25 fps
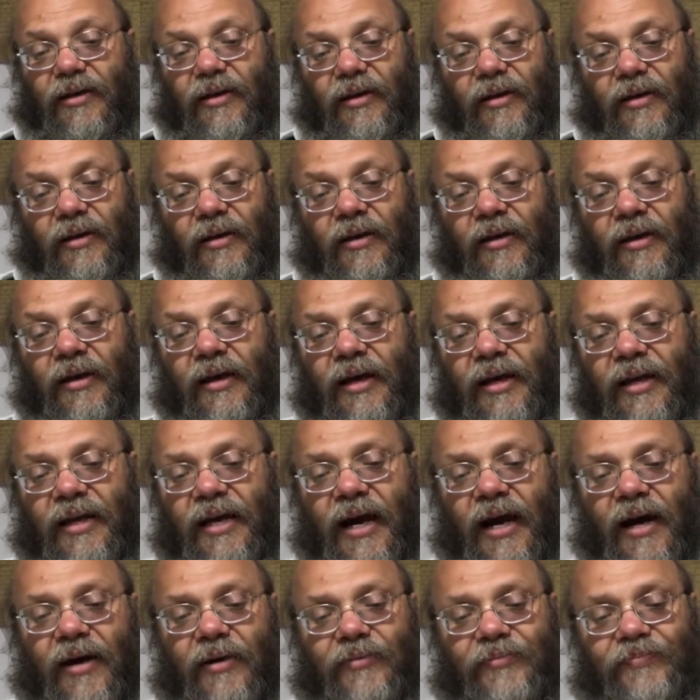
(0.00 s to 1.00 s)

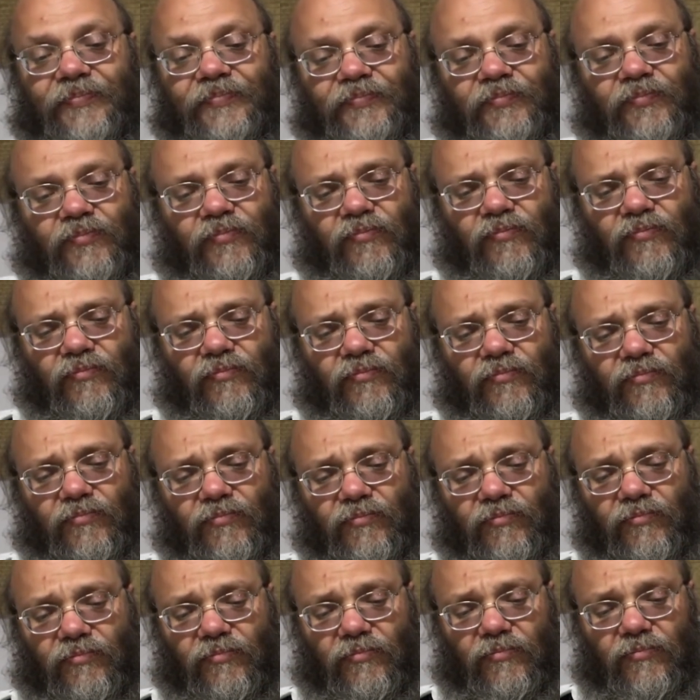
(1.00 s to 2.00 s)
Anyhow,
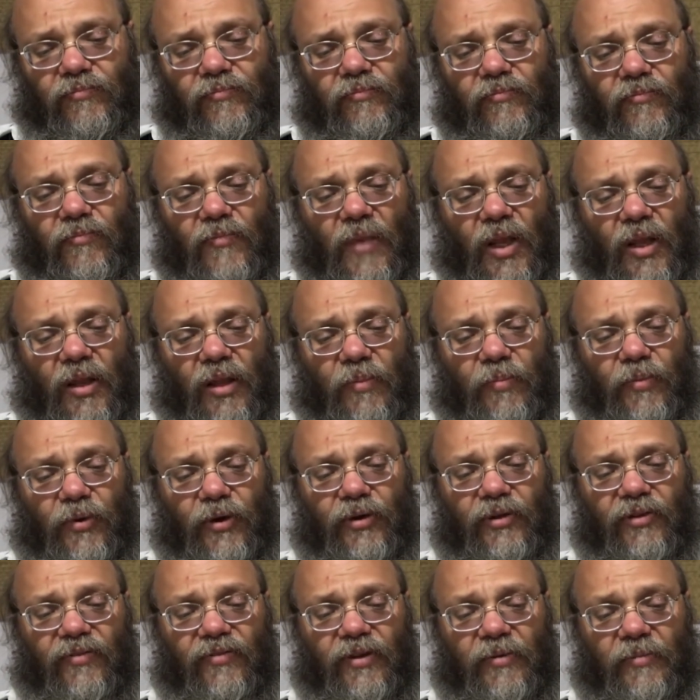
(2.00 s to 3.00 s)
the
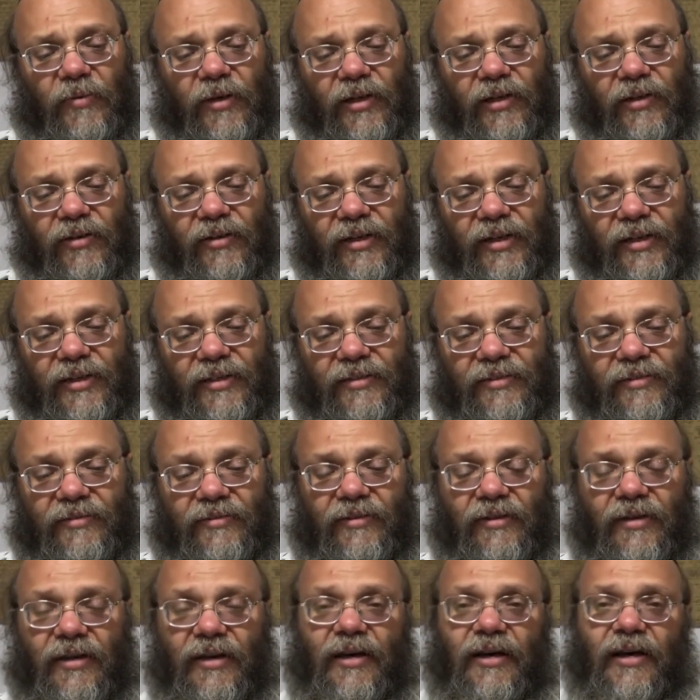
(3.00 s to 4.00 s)
point of the matter is
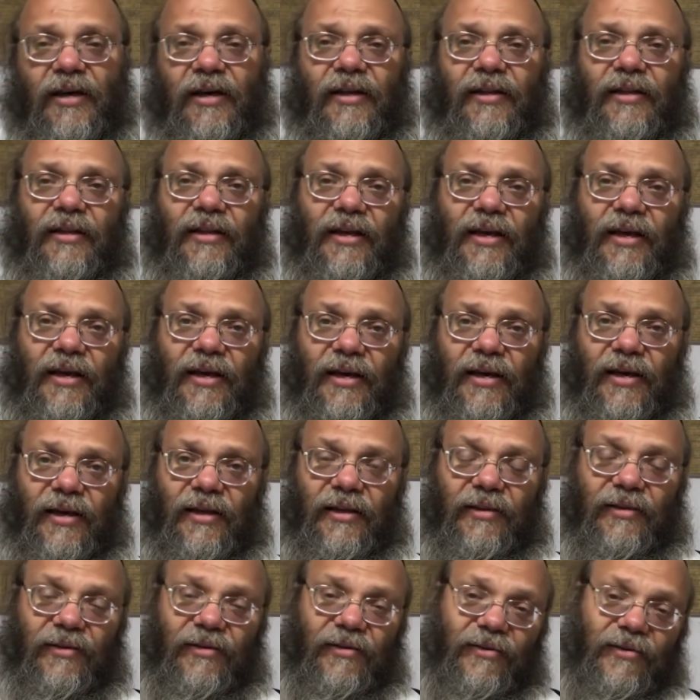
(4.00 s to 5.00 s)
that
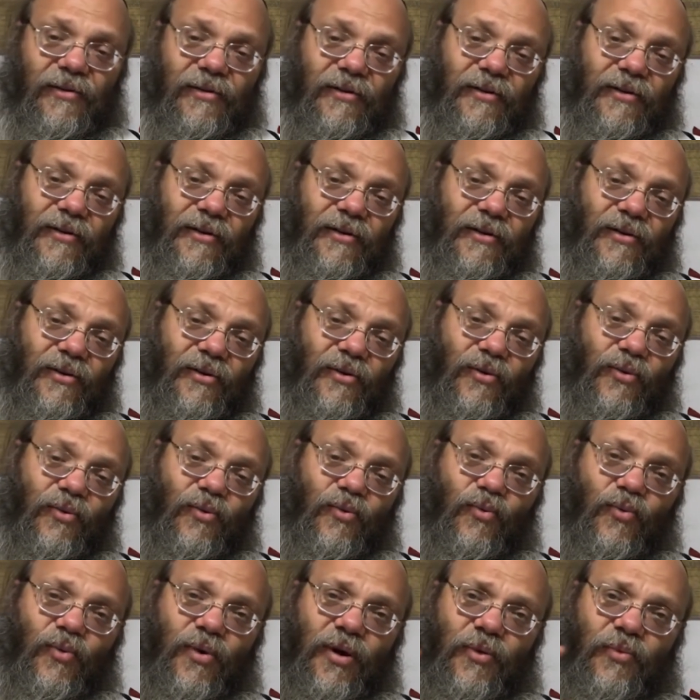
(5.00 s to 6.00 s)

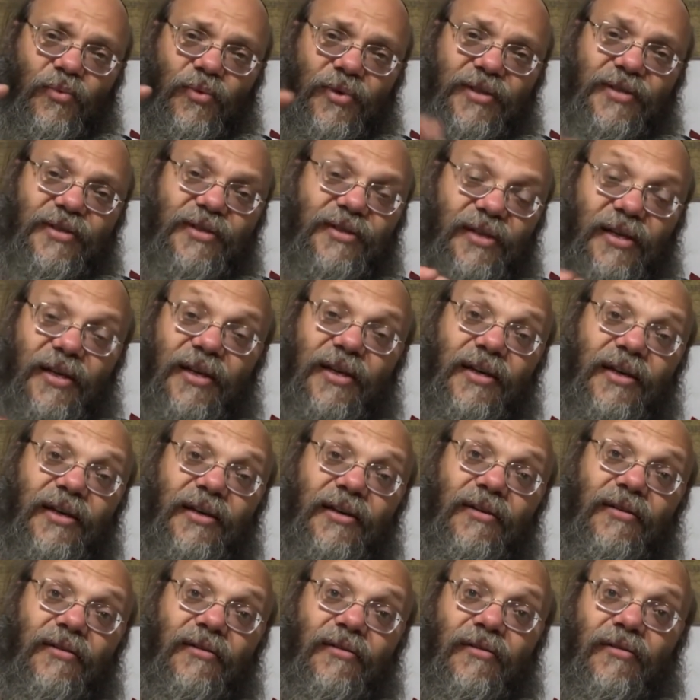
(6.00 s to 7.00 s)
when we
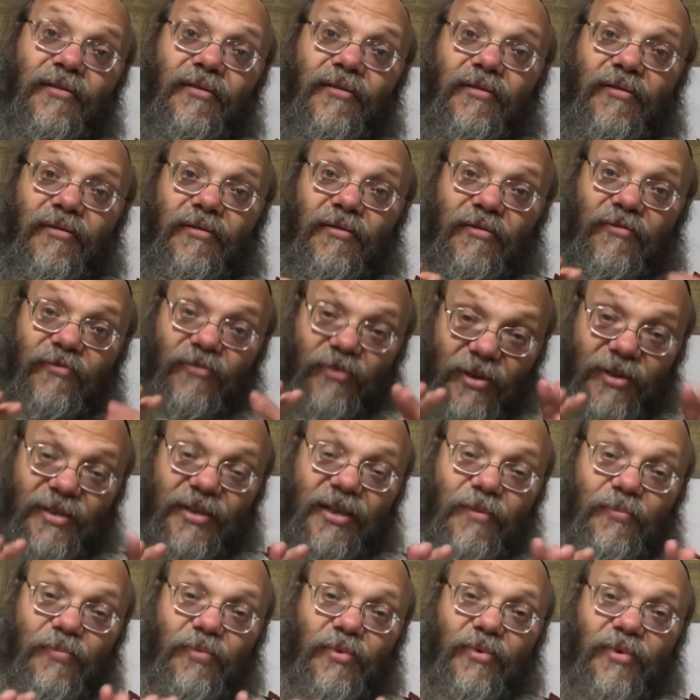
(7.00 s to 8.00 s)
see, for
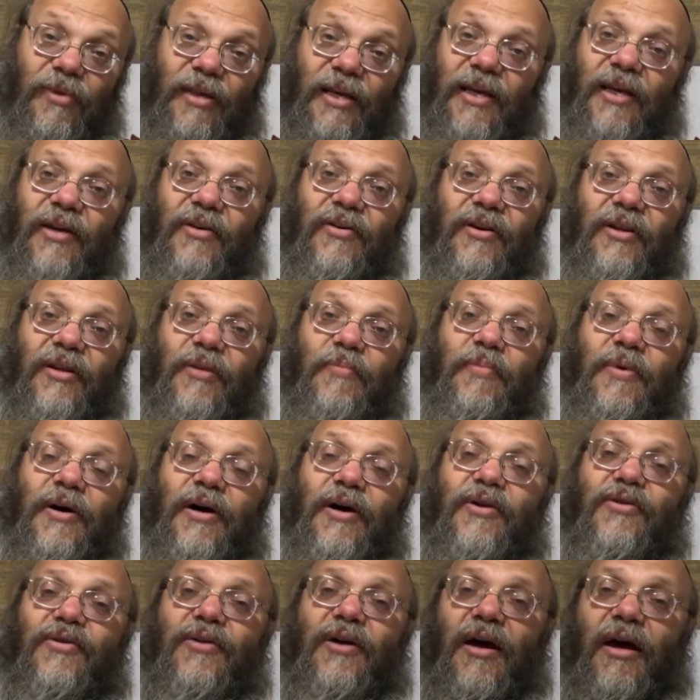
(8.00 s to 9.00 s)
example, here in the
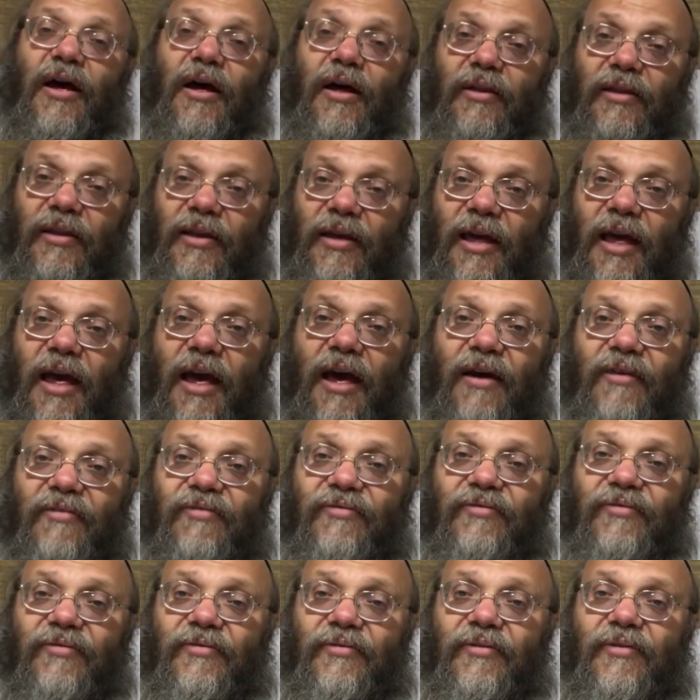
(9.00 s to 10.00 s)
parasha, the calf
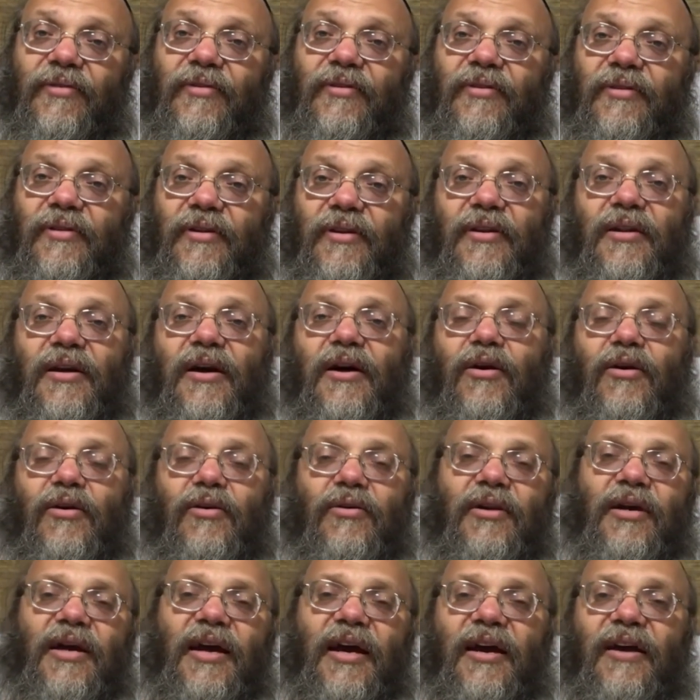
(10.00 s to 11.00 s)
that
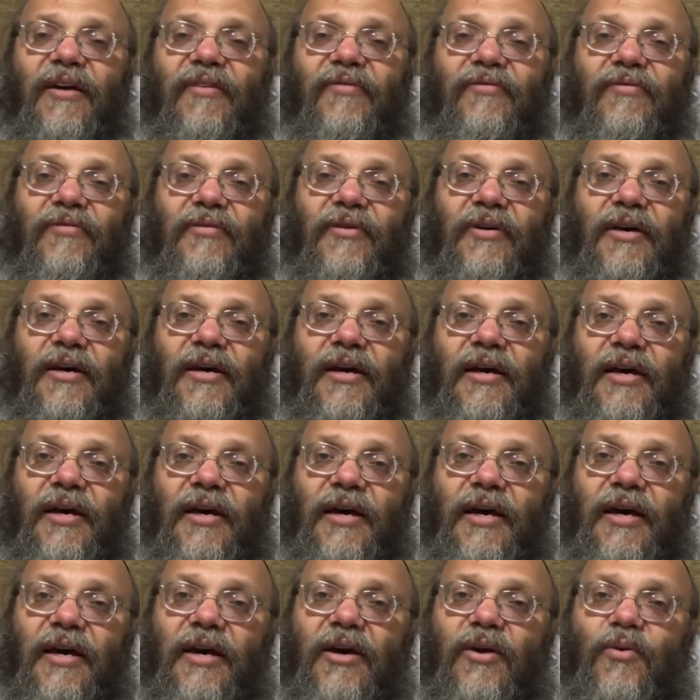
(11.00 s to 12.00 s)
Aaron gave,
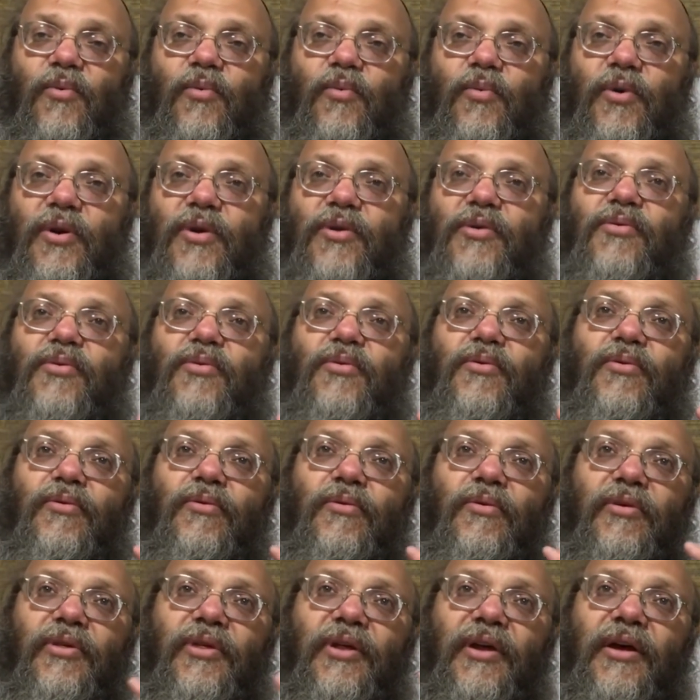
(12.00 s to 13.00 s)
we should
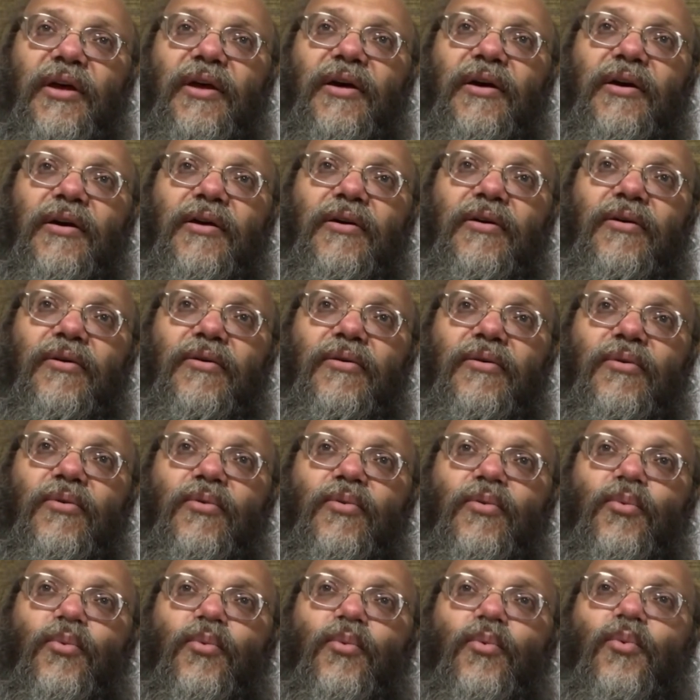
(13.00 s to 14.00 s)
think,
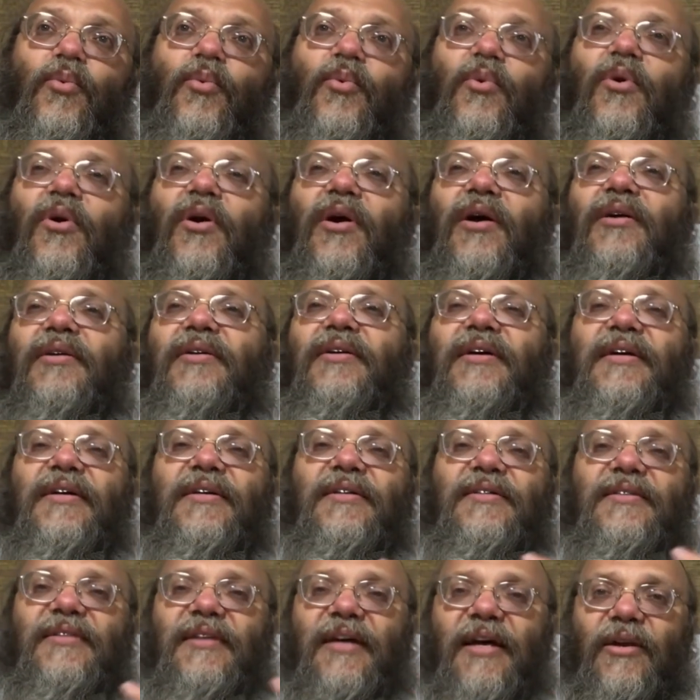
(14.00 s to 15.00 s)
what
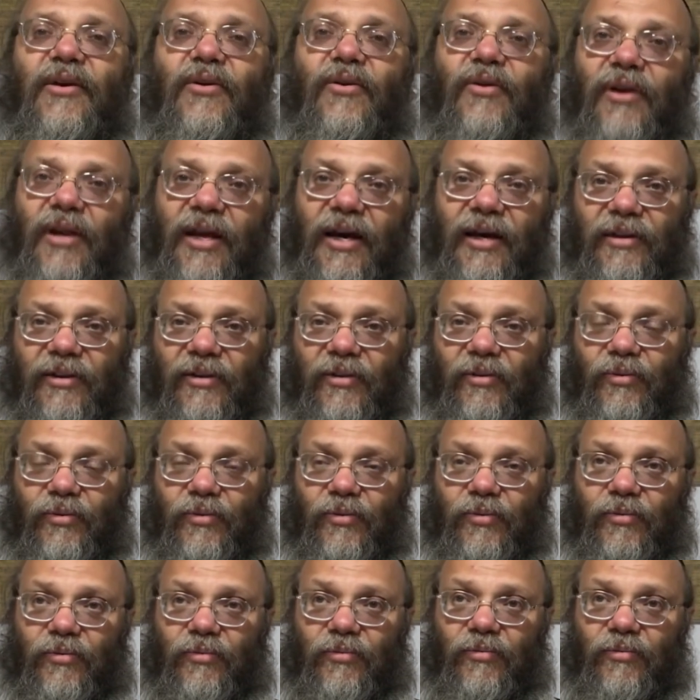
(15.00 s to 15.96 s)
is that connected to?